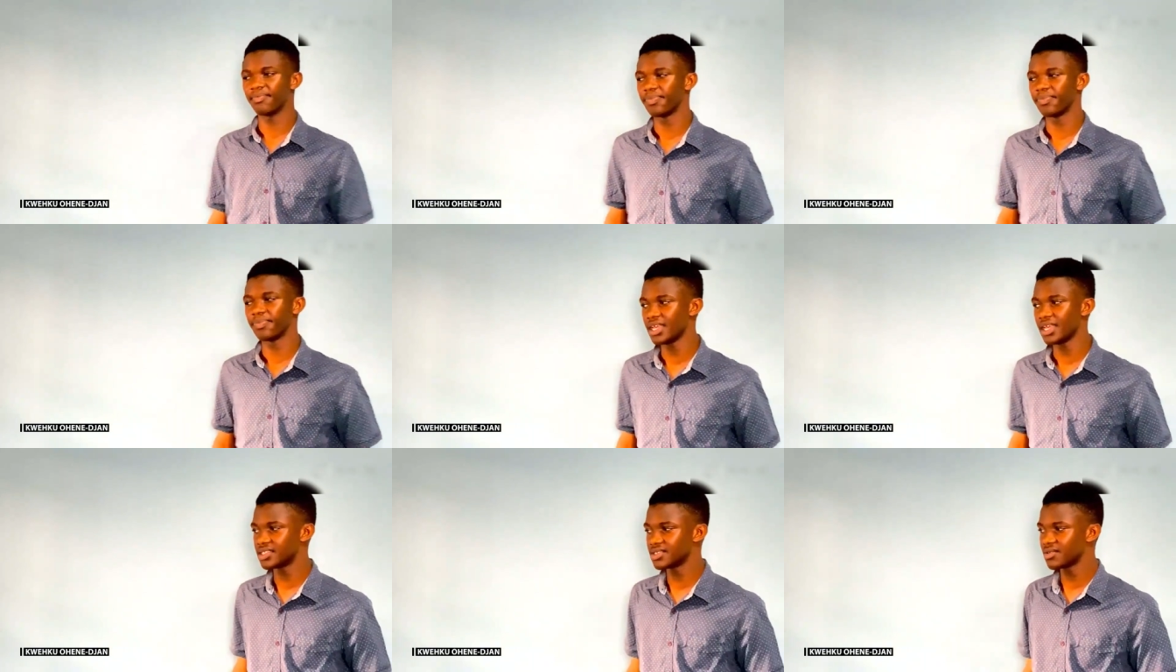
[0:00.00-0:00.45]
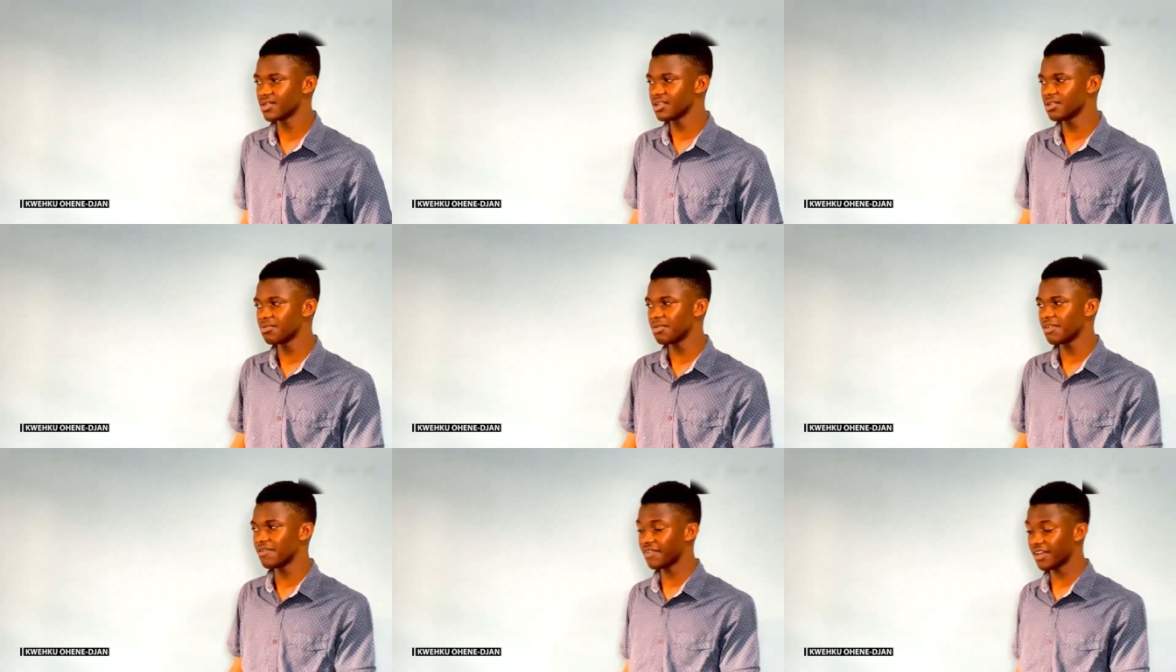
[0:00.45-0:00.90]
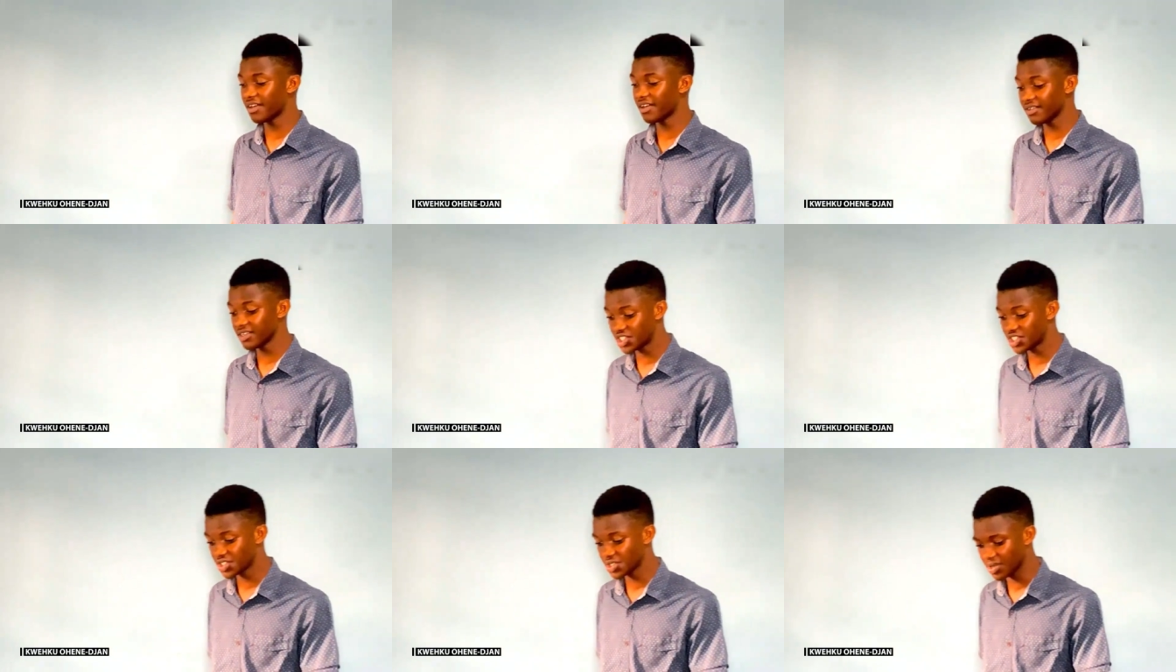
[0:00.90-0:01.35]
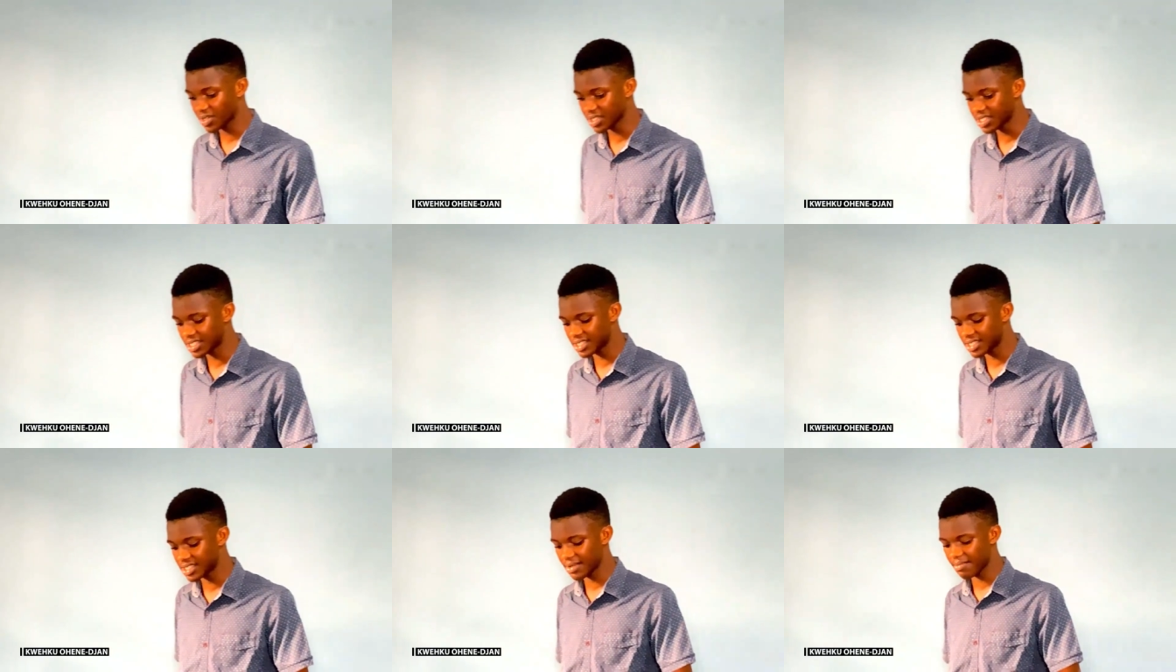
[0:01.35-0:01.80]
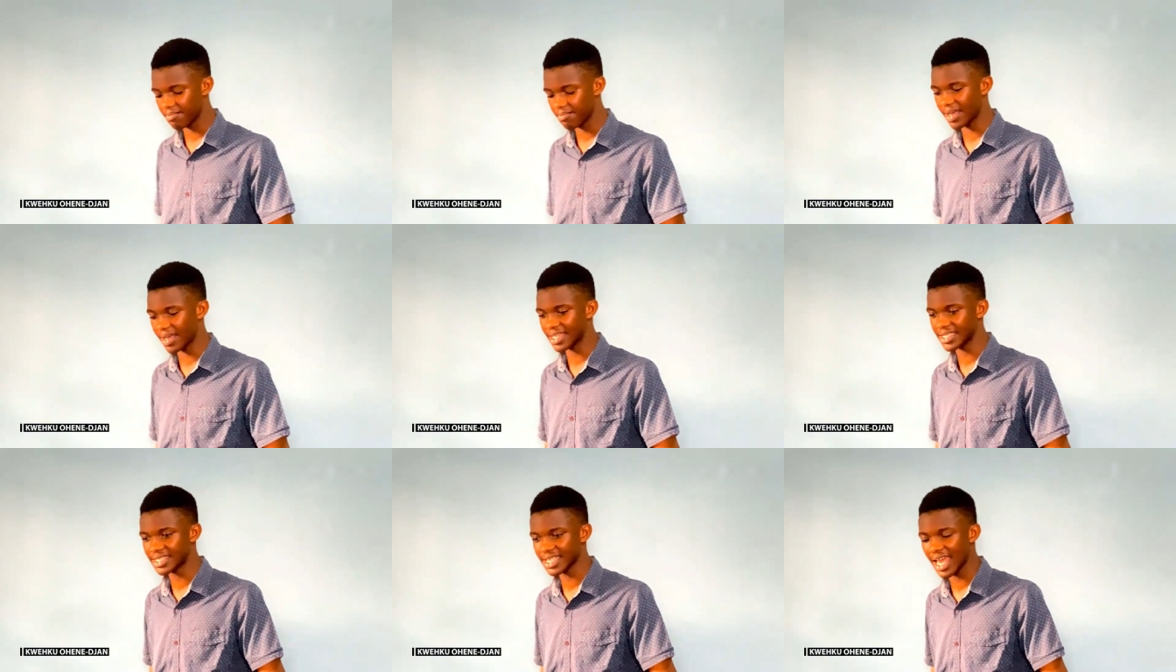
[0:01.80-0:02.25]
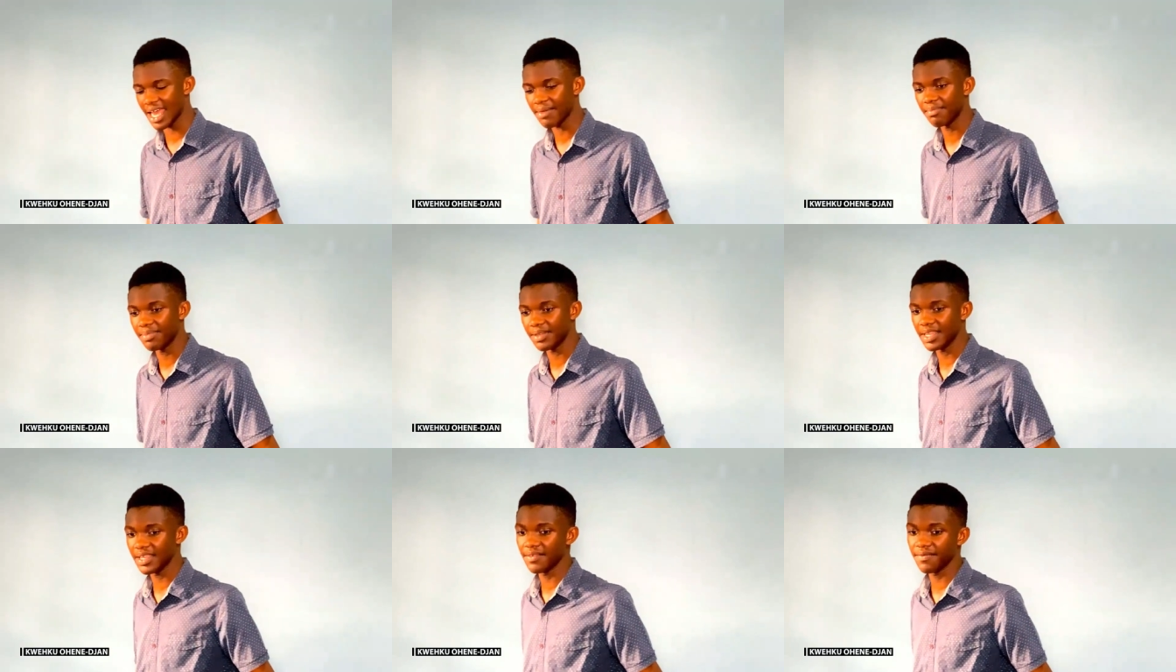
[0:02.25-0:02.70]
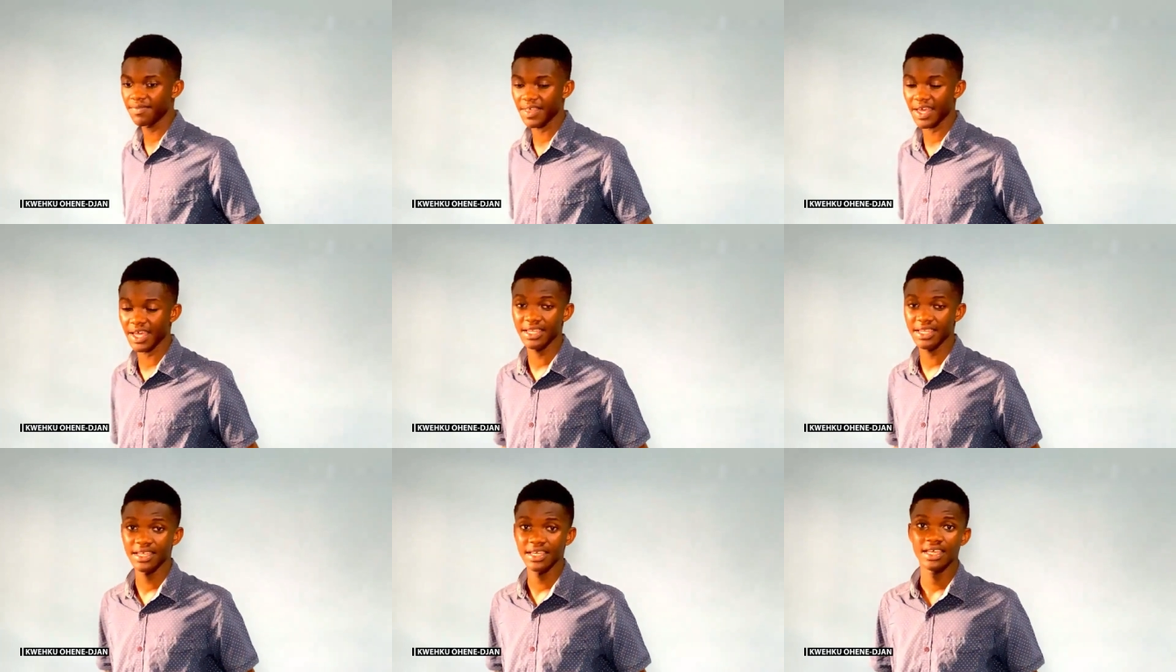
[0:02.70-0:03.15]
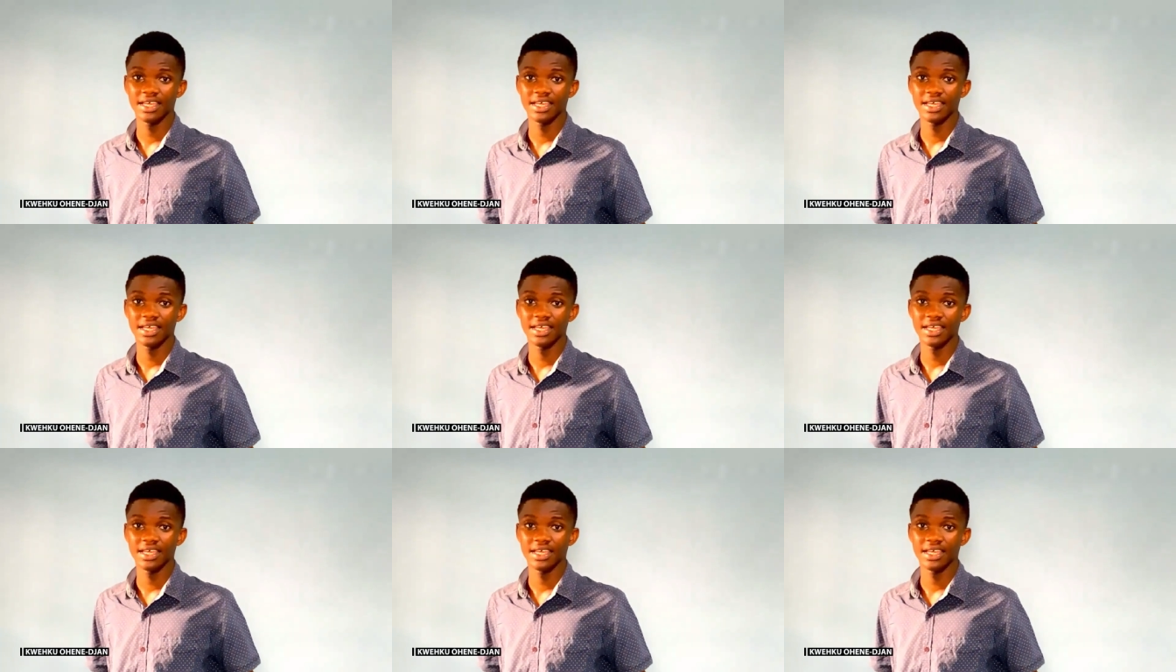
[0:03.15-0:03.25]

It's going to be very short, but I believe that